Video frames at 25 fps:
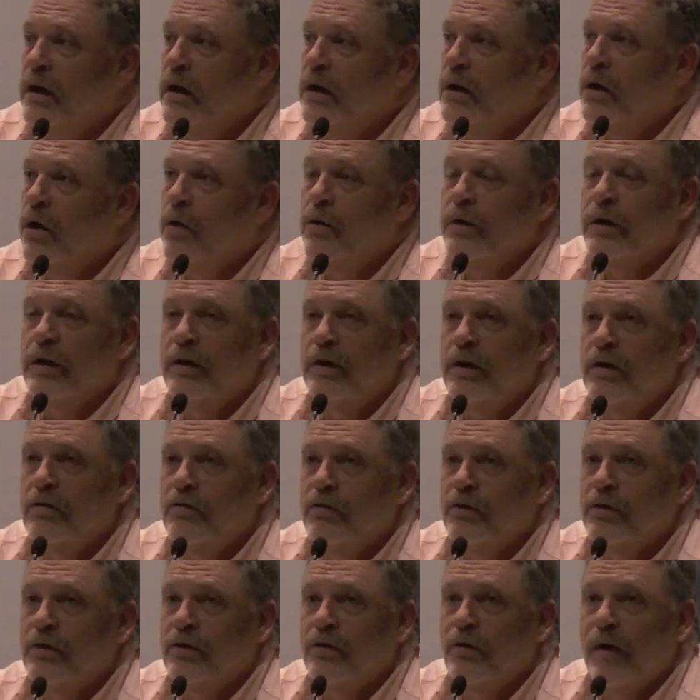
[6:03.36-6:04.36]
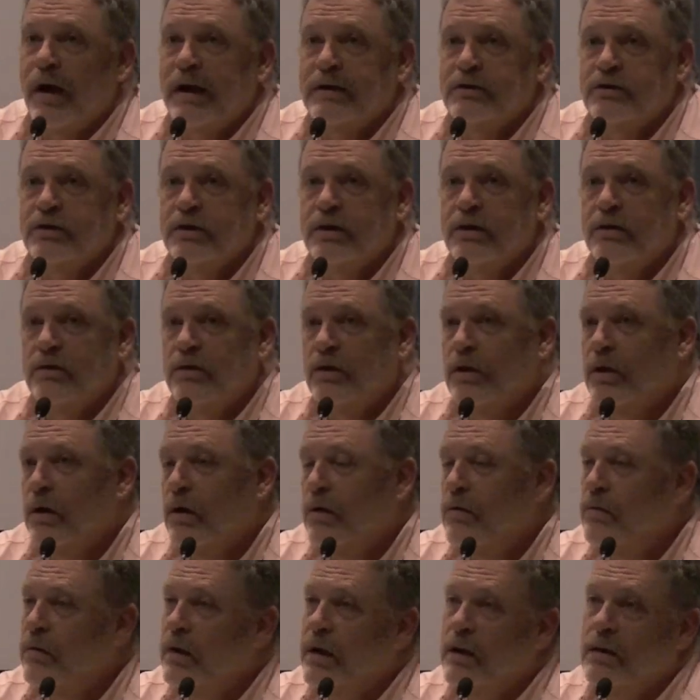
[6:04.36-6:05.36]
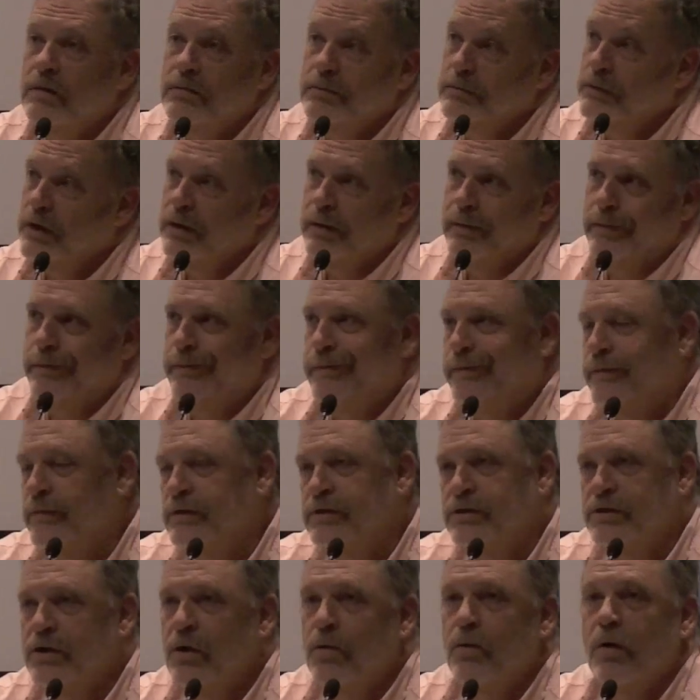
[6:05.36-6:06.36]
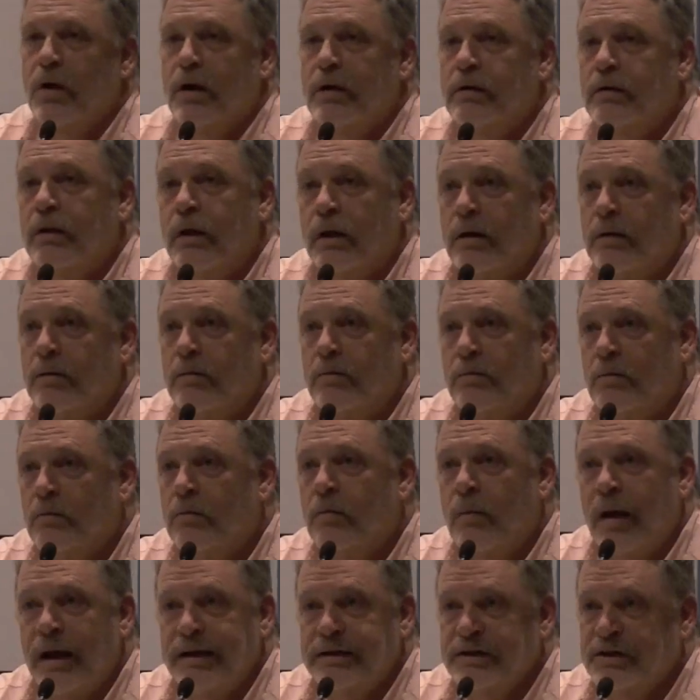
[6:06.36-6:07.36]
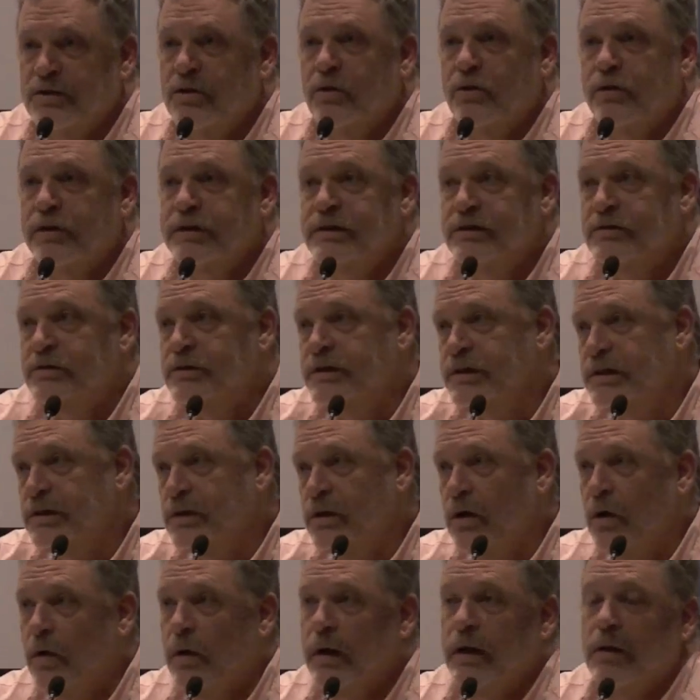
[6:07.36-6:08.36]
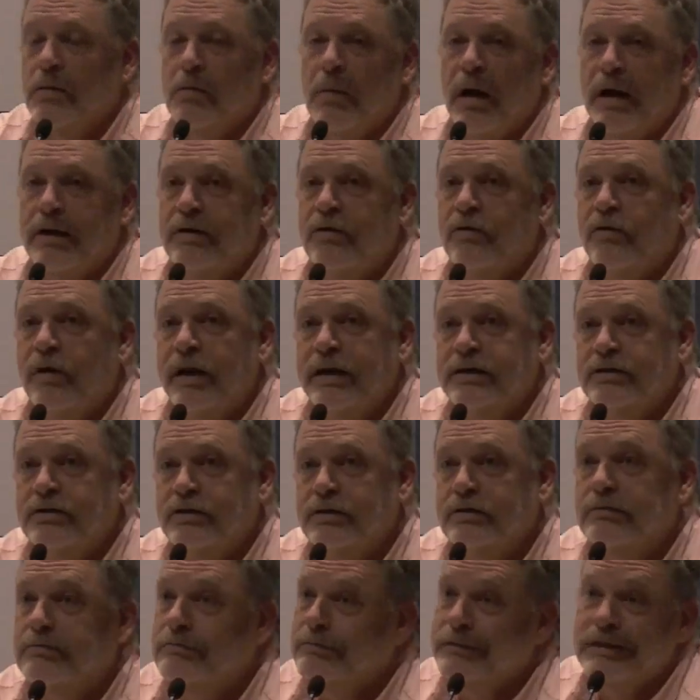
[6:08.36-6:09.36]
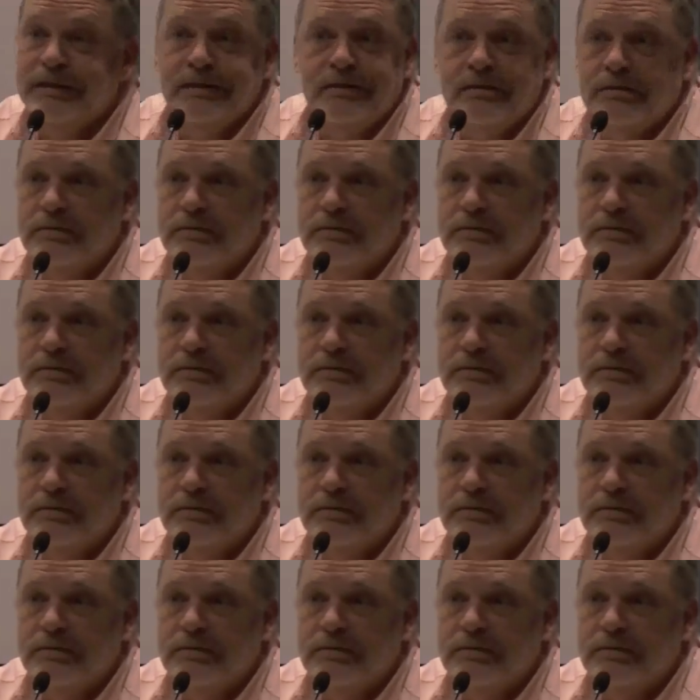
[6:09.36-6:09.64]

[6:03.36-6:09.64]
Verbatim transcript: go in a different direction, you know, well, so what? Uh, my stories are still going in my direction.